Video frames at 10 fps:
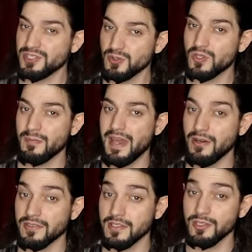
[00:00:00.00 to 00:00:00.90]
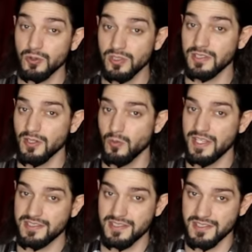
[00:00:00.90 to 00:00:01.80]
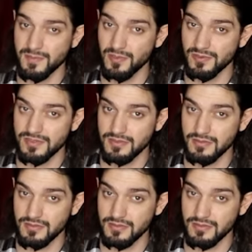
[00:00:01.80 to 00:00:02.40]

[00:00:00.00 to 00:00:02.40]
the Yucca Mountain nuclear waste disposal.